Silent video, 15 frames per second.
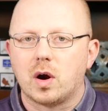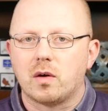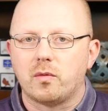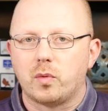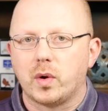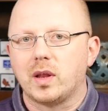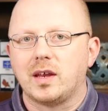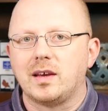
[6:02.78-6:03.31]
are
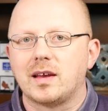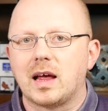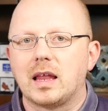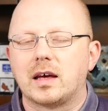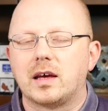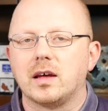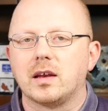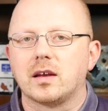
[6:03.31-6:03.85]
really
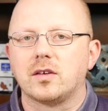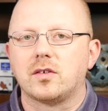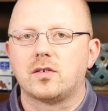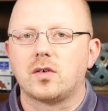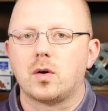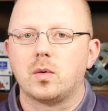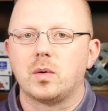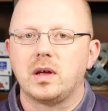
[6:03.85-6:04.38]
delicate, and
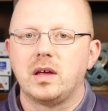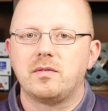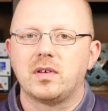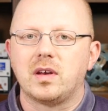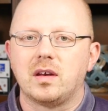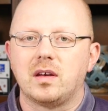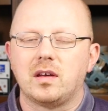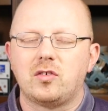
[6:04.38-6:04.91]
so
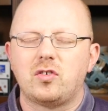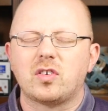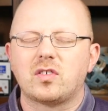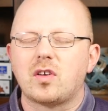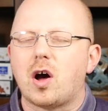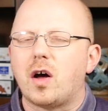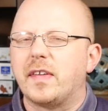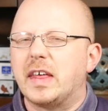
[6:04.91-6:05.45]
even
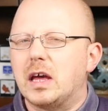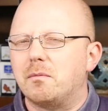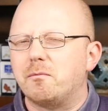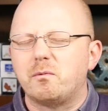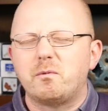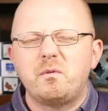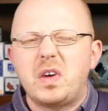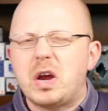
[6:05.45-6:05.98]
just on the
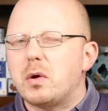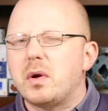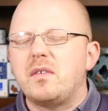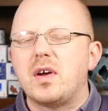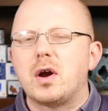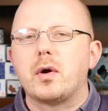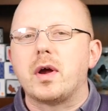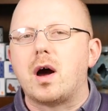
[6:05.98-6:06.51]
very,
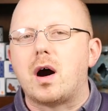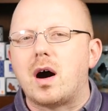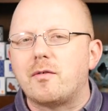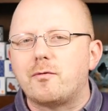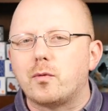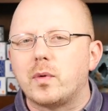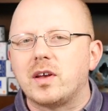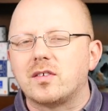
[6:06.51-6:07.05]
very
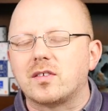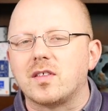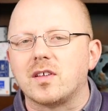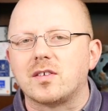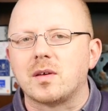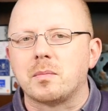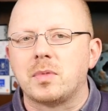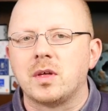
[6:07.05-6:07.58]
off risk that
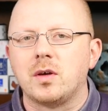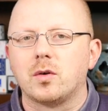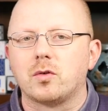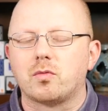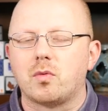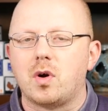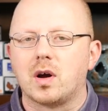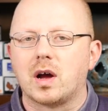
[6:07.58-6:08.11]
something
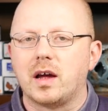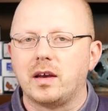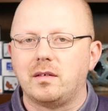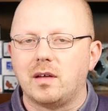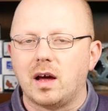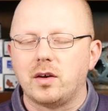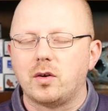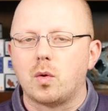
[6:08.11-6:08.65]
goes wrong,
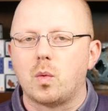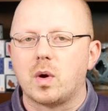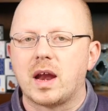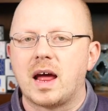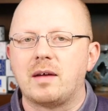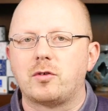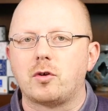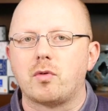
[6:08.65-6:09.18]
I don't want to
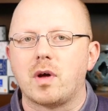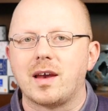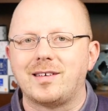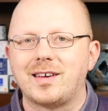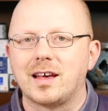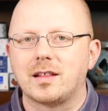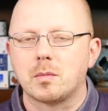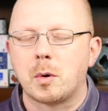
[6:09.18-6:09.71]
have to try to
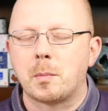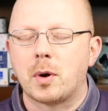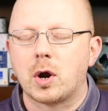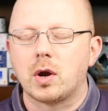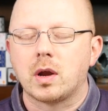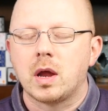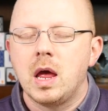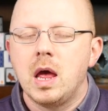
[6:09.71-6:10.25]
take them
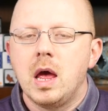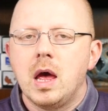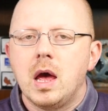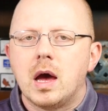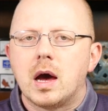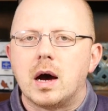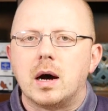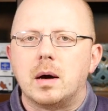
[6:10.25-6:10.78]
apart.
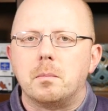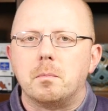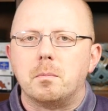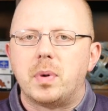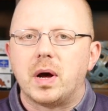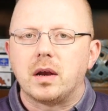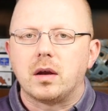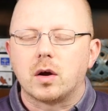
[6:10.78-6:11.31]

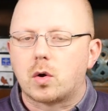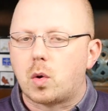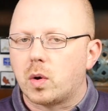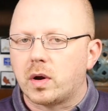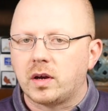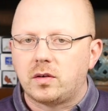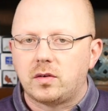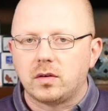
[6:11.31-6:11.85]
But
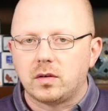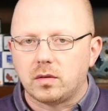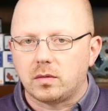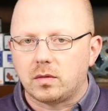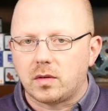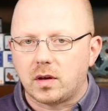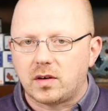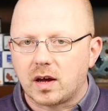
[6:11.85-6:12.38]
according to
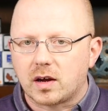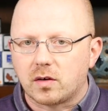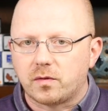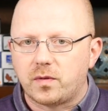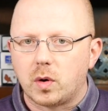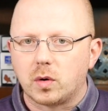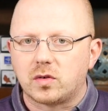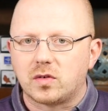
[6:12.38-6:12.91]
the Tekker
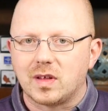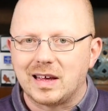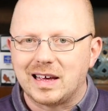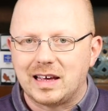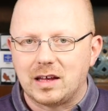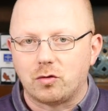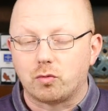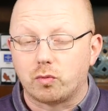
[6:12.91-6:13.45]
folks, the
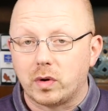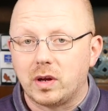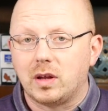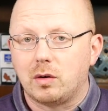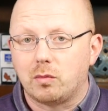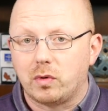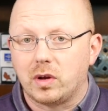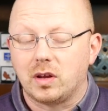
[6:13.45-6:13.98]
ink is
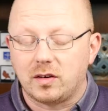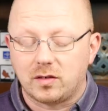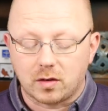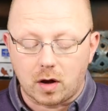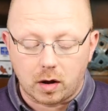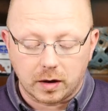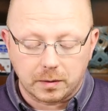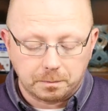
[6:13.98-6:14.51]
really, really
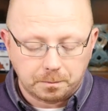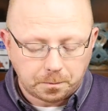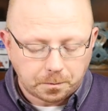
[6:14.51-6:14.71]
solid.